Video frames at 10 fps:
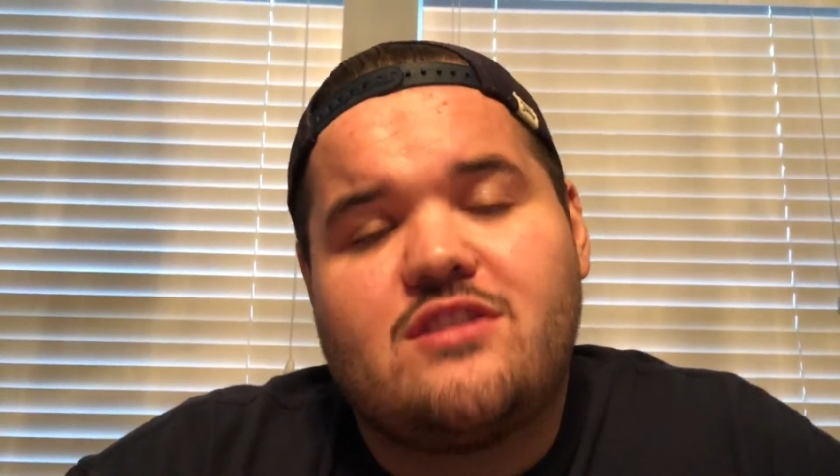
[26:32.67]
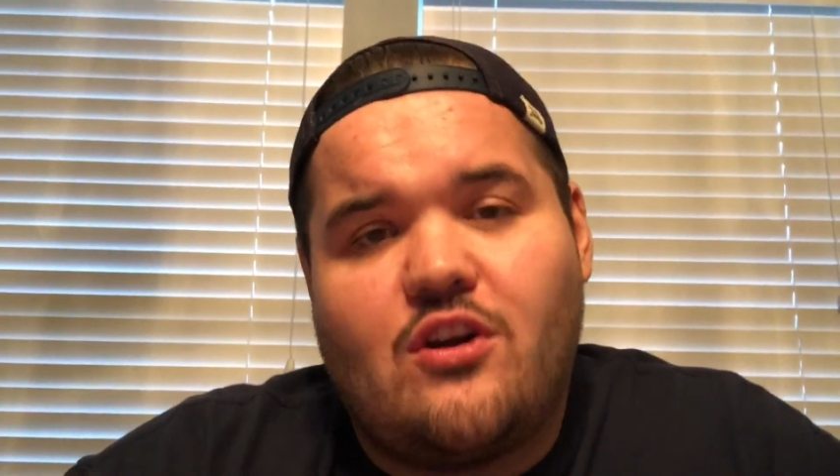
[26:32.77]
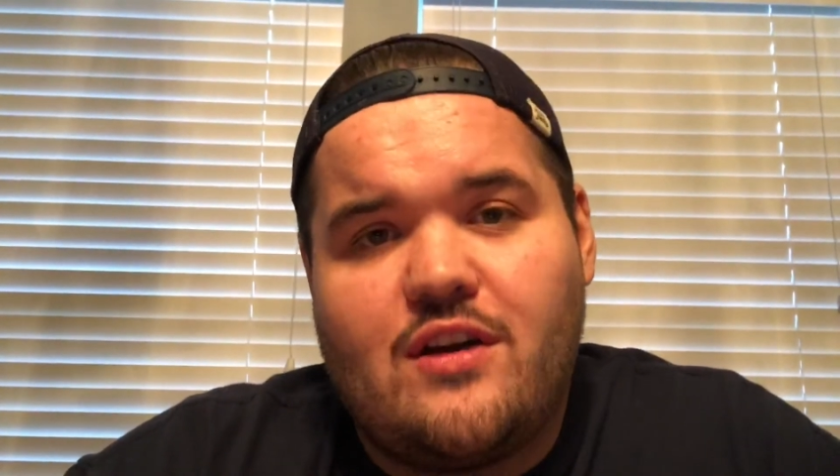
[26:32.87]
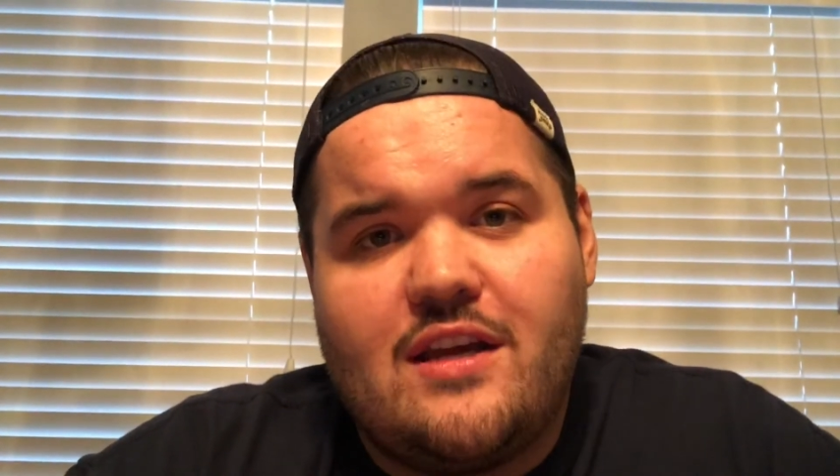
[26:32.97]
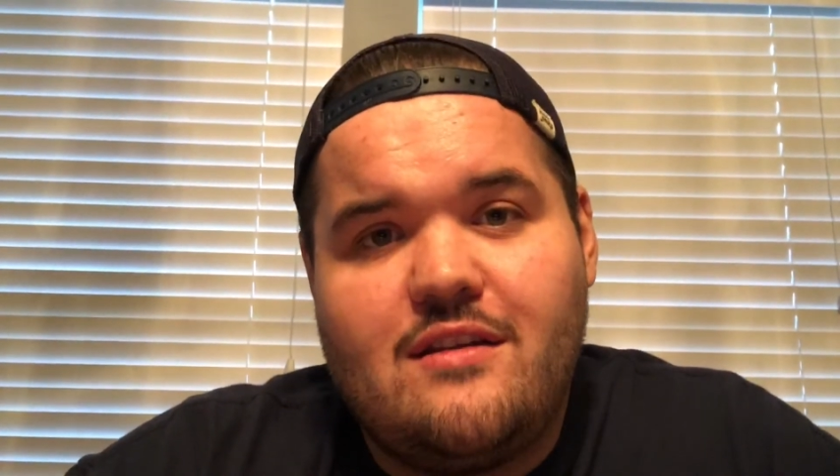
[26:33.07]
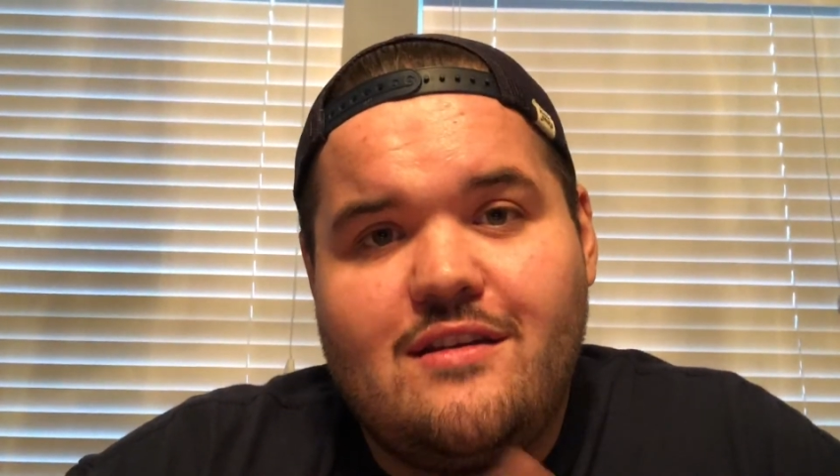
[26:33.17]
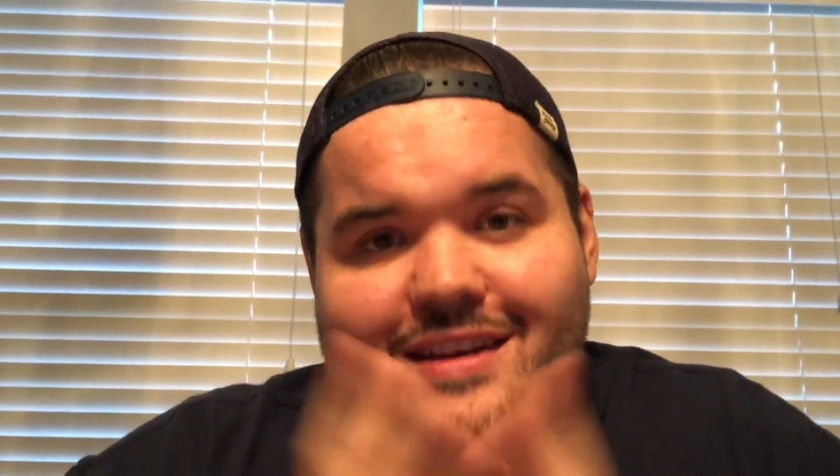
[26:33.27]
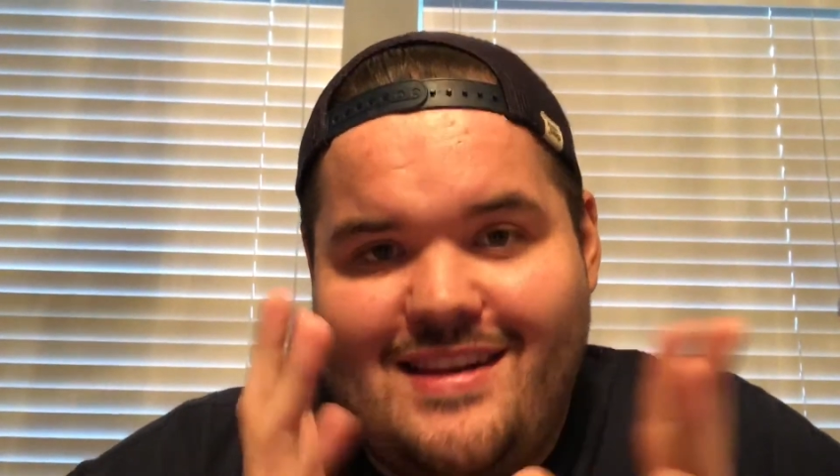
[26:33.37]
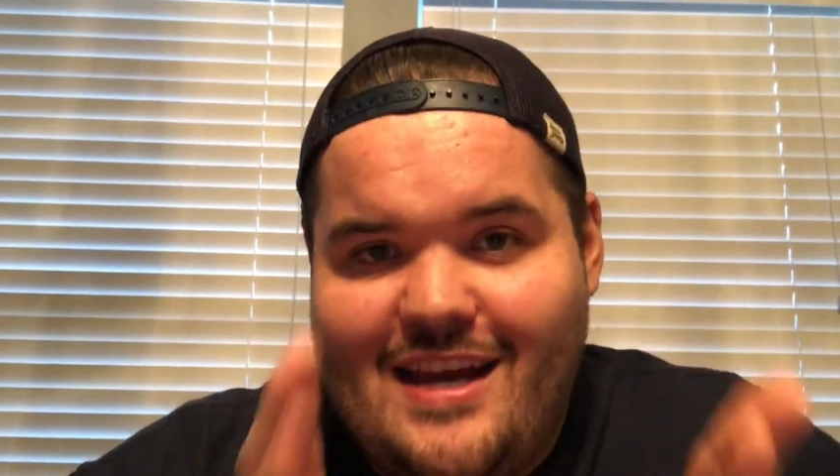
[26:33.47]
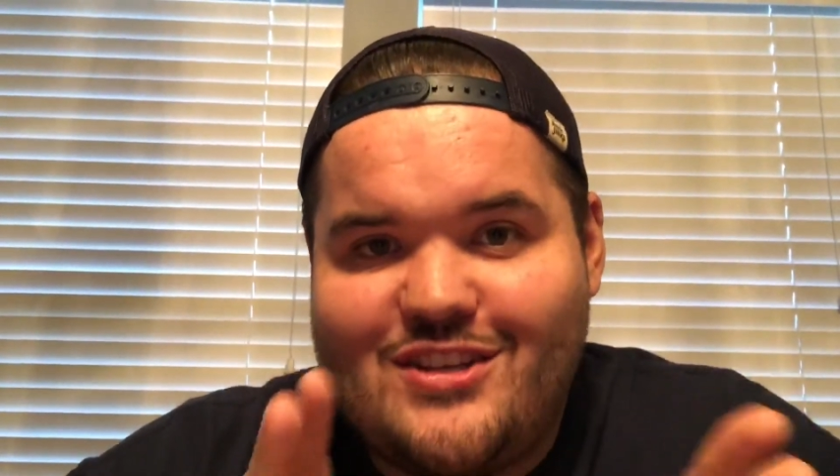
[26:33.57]
starting
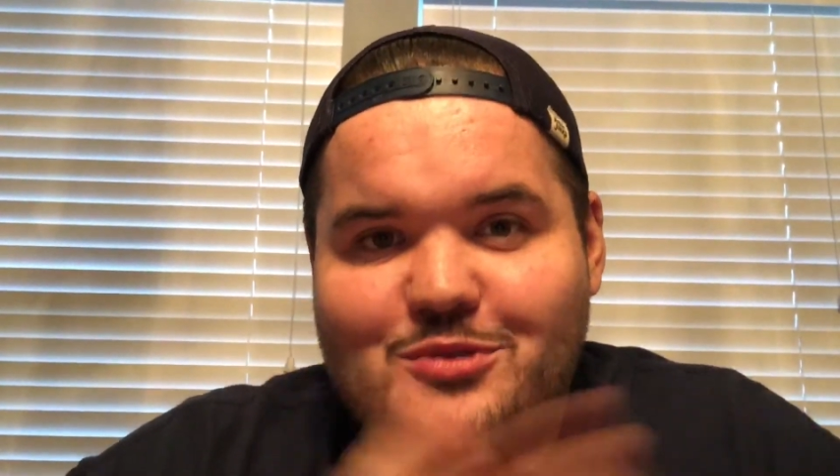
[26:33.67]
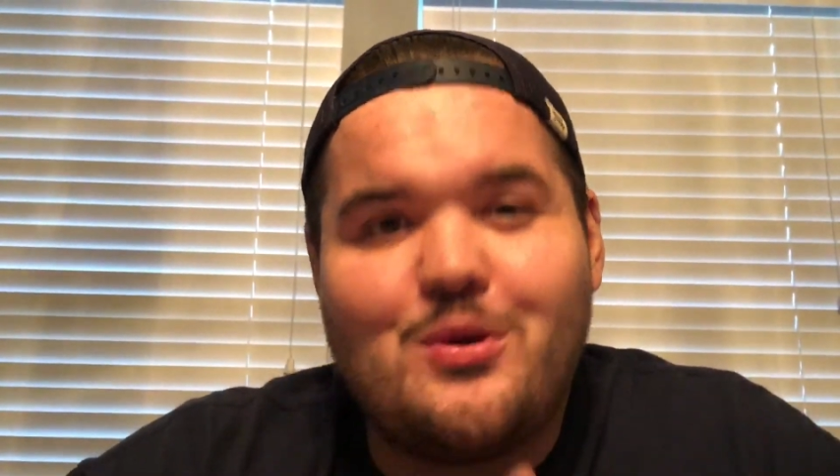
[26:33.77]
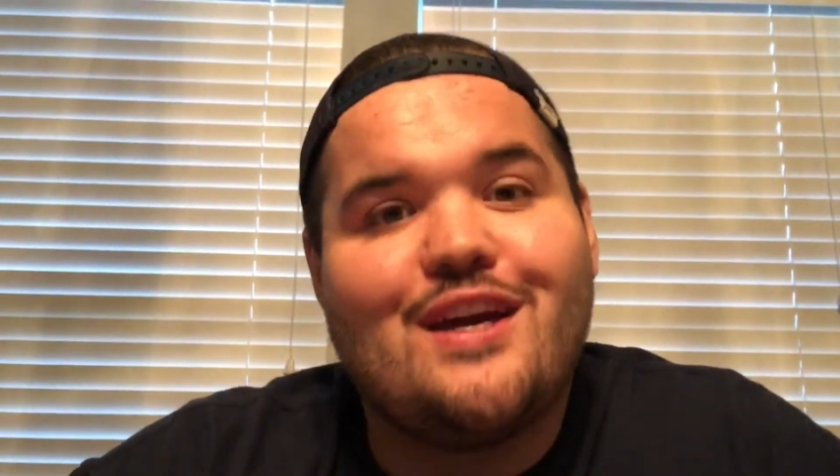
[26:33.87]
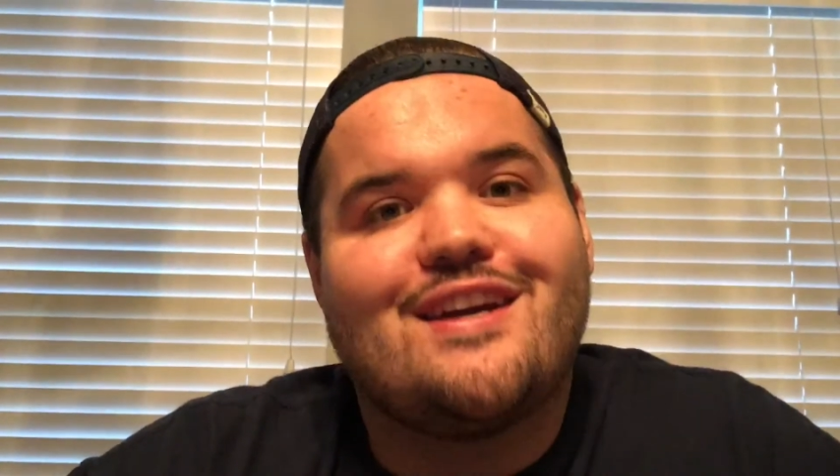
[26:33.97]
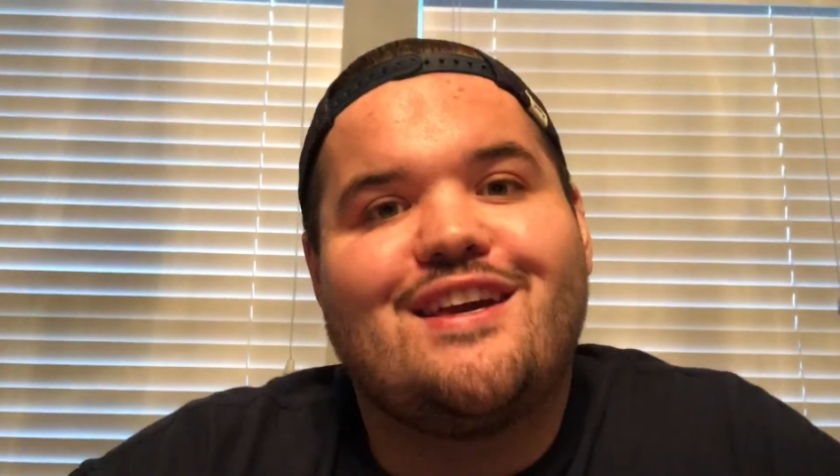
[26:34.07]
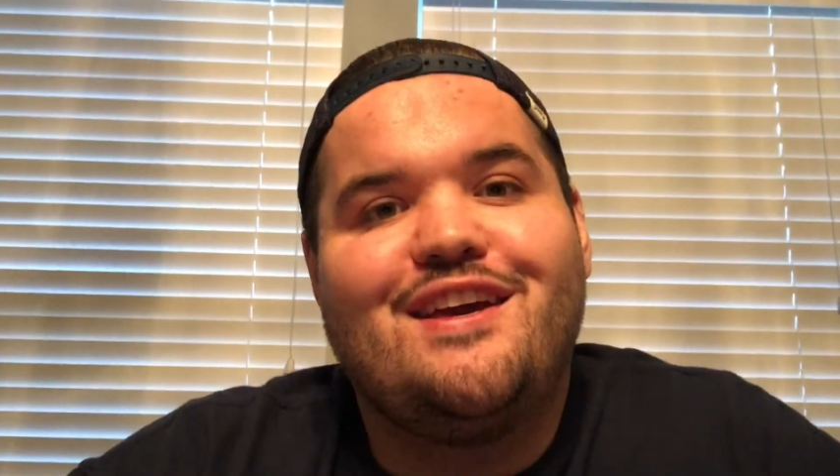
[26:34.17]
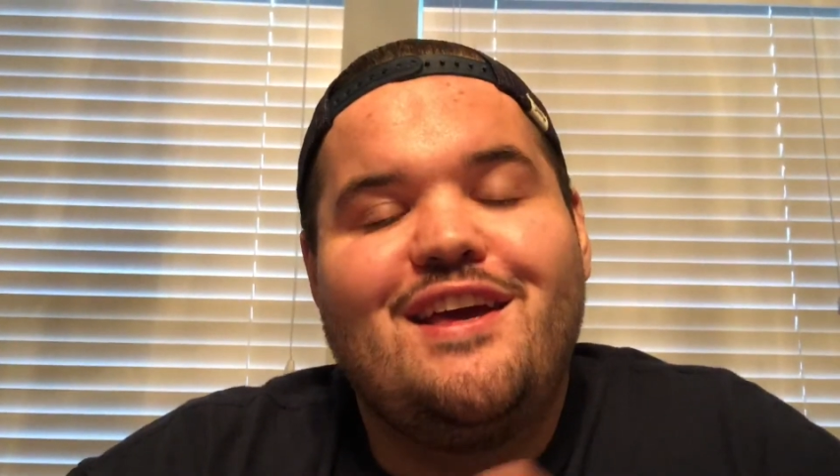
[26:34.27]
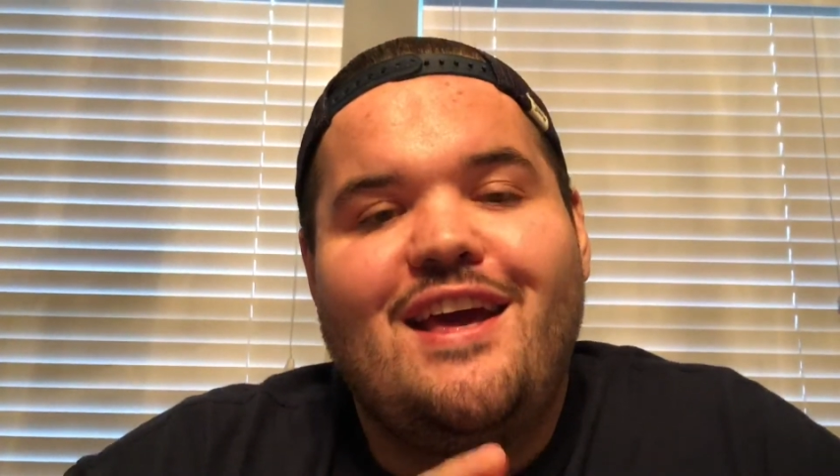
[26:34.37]
next week.